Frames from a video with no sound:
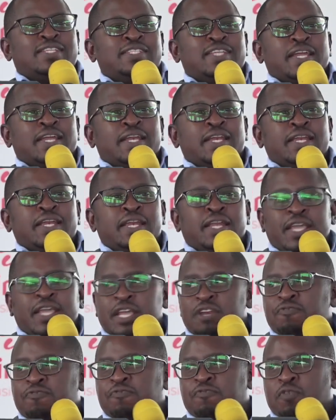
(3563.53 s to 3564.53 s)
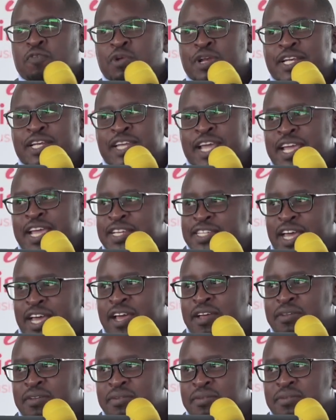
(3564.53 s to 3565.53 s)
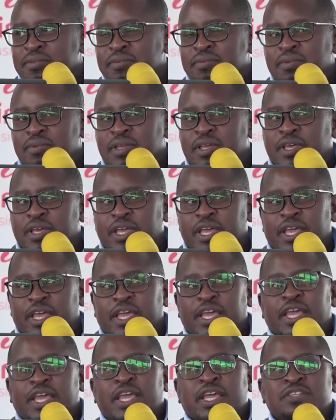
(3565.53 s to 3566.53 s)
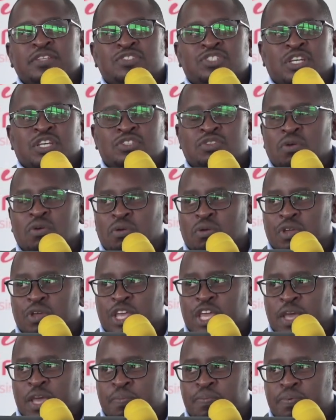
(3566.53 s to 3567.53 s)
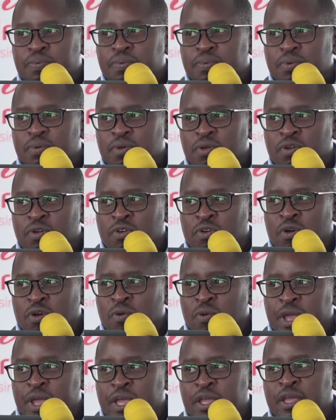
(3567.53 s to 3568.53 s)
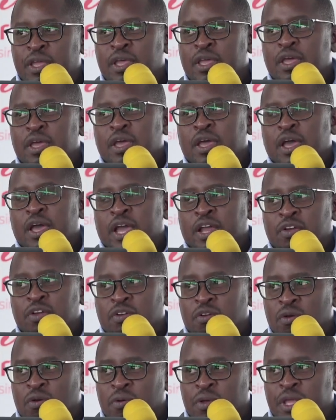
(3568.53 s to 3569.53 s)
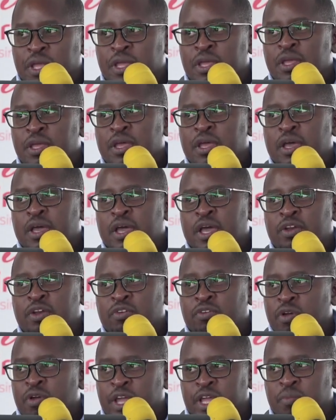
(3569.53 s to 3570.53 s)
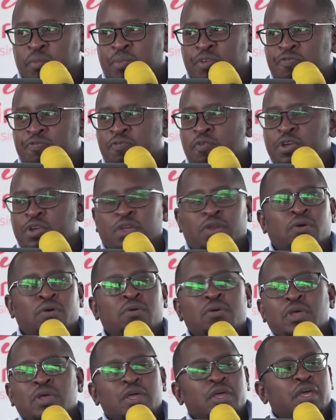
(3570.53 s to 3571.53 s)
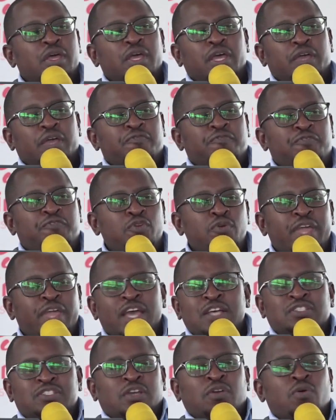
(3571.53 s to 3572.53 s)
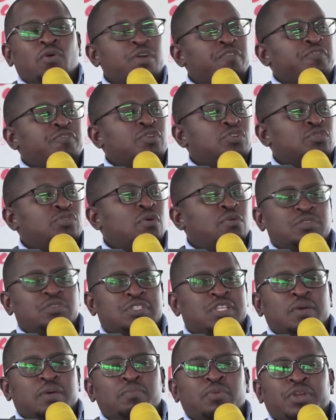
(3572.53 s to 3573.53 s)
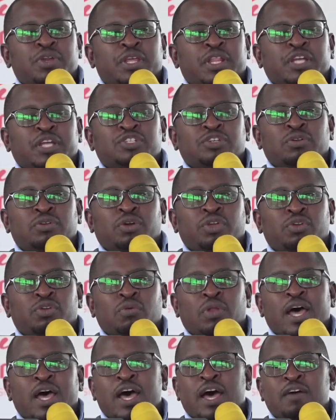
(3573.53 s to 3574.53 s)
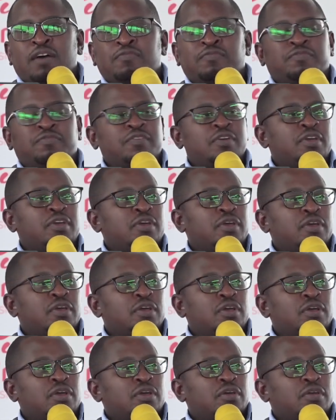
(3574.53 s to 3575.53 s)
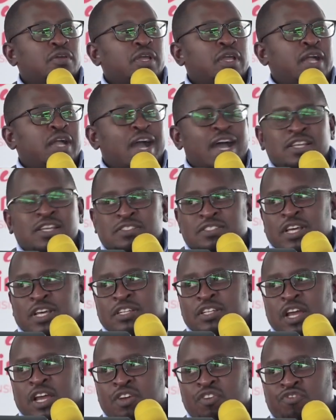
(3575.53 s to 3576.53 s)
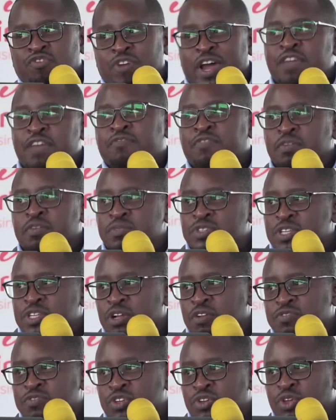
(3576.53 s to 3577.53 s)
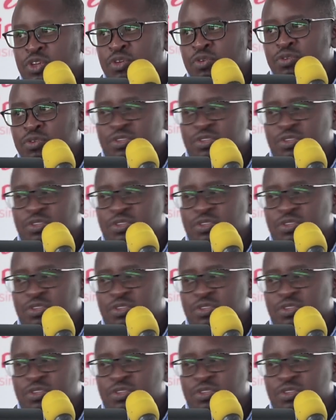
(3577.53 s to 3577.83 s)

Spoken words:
the need for data is just going to keep growing and growing and growing. Before, you know, a few years ago, if you told somebody that, you know, you'll have cars that can drive themselves, you know, you'd